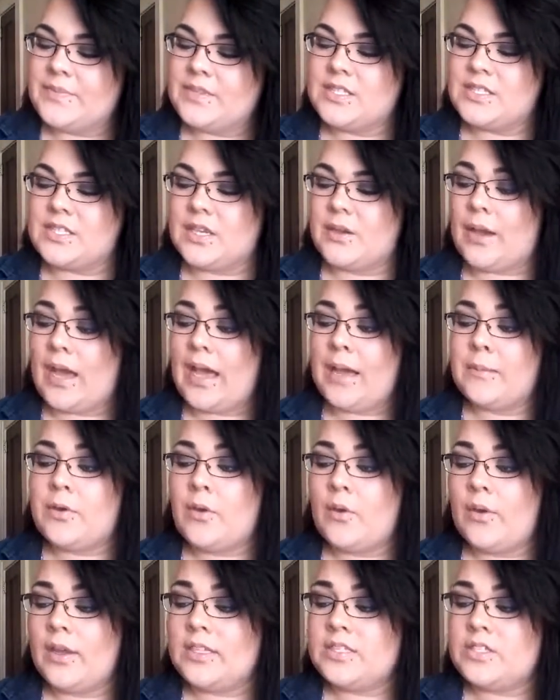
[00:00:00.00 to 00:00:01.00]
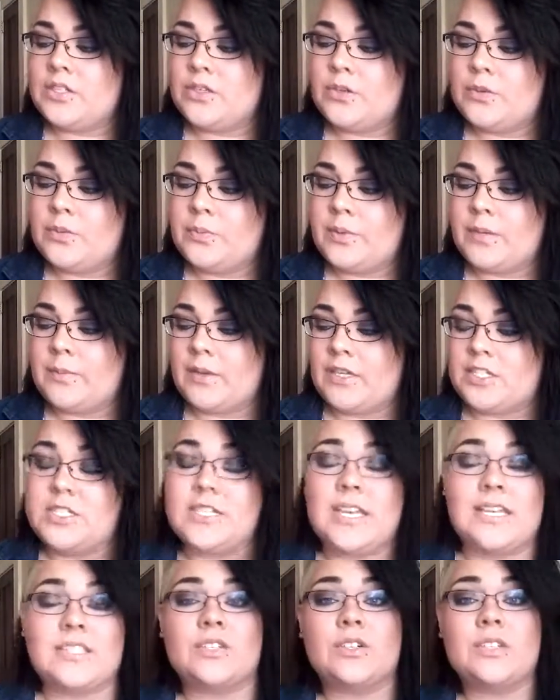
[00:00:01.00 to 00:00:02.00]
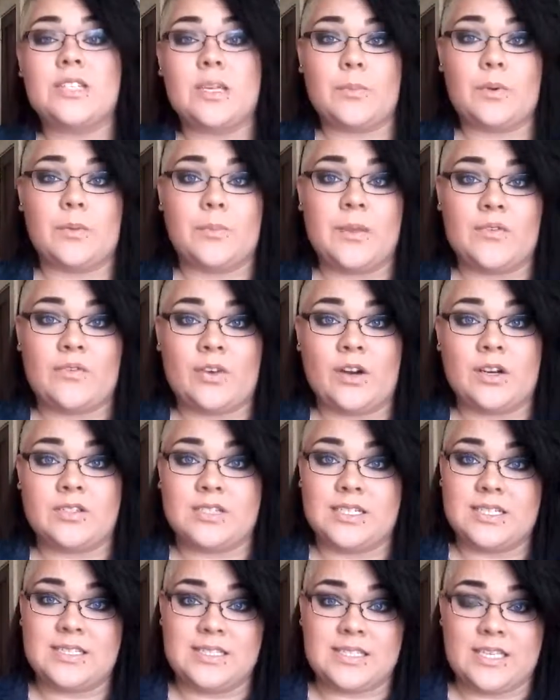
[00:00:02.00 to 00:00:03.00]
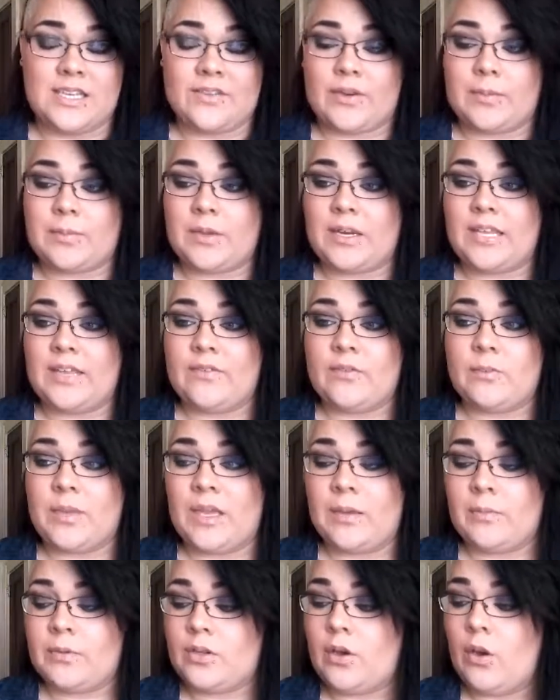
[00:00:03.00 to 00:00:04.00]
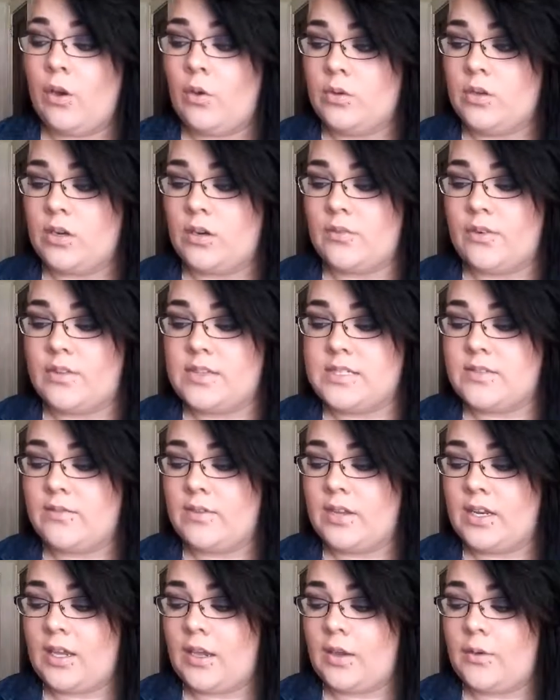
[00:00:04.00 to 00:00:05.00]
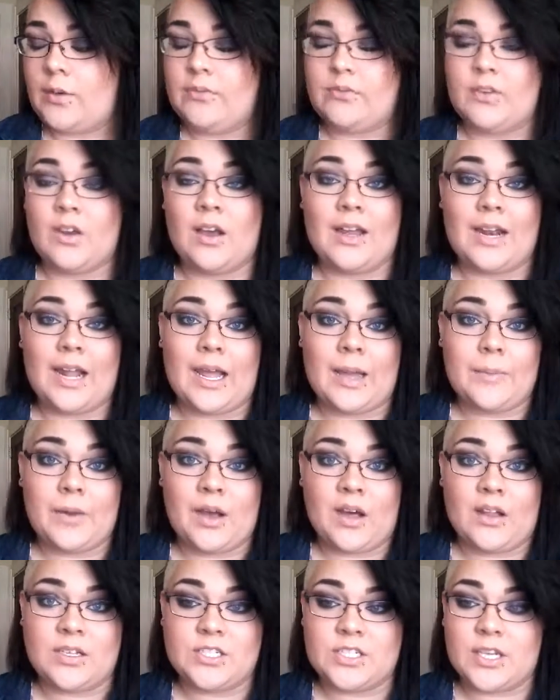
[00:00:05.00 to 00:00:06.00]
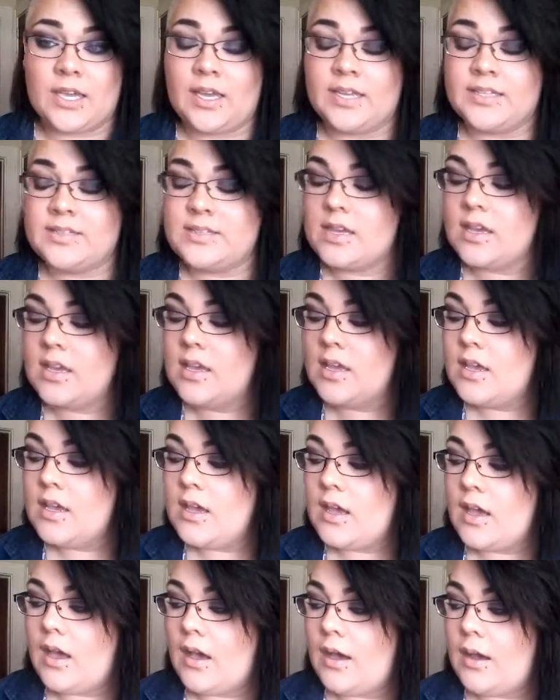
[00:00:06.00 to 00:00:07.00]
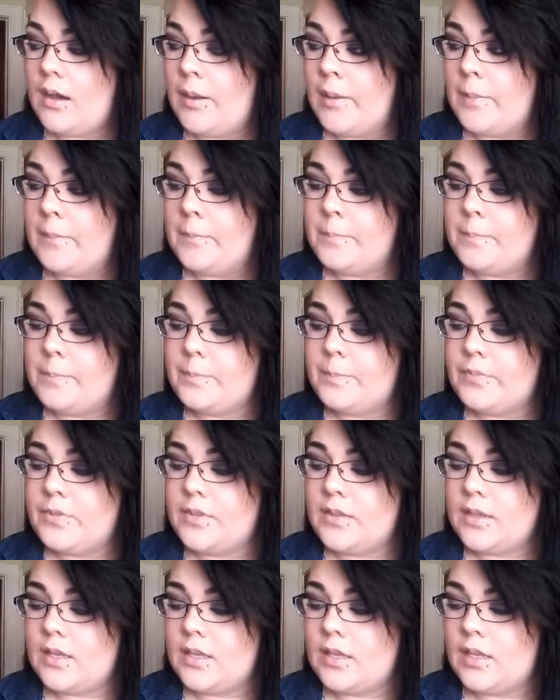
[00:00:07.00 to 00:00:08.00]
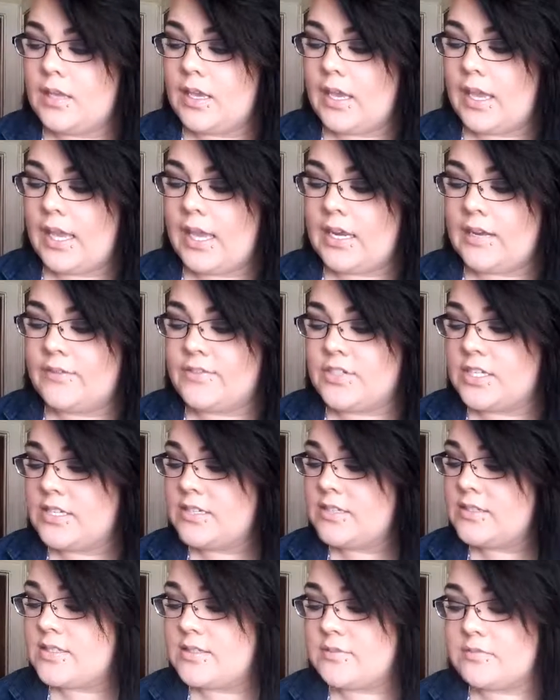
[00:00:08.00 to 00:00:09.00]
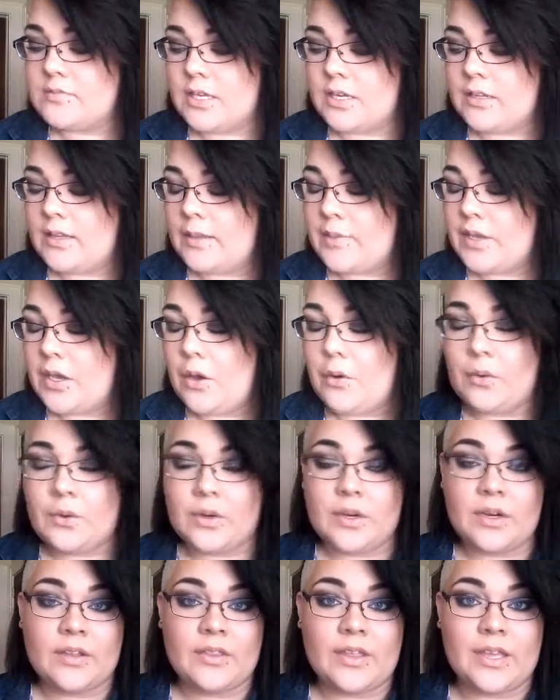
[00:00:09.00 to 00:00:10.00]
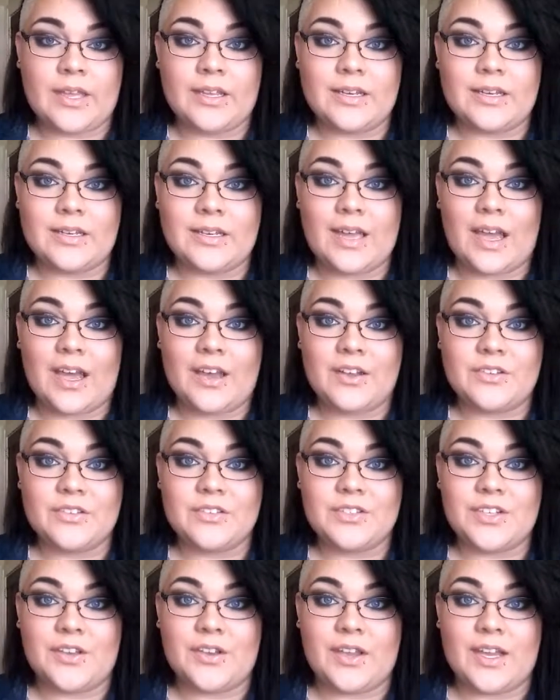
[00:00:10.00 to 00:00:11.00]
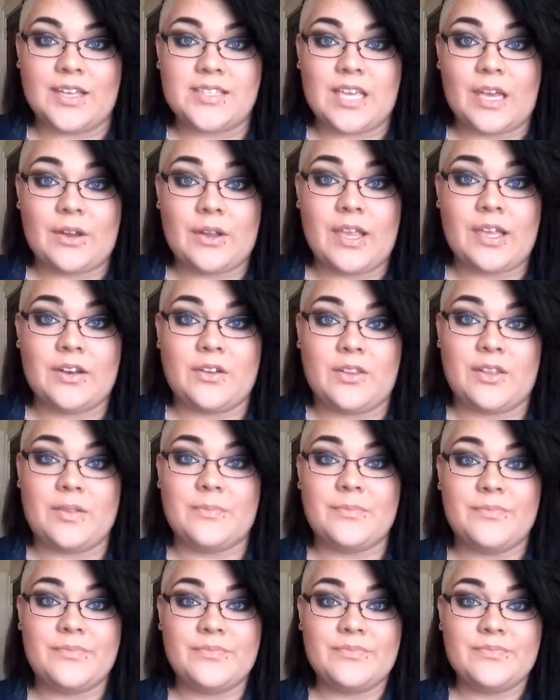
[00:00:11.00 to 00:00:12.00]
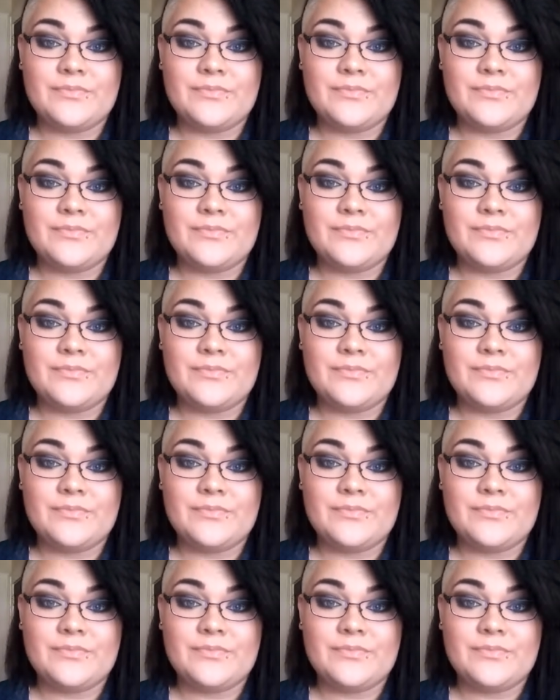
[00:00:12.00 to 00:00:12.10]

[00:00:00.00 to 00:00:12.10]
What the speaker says: So I'm going to pretty much test her temperament first and see if I'm going to even be able to hold her for this video. If not, I apologize. And if she's going to let me hold her, then I'll show you guys how to handle them.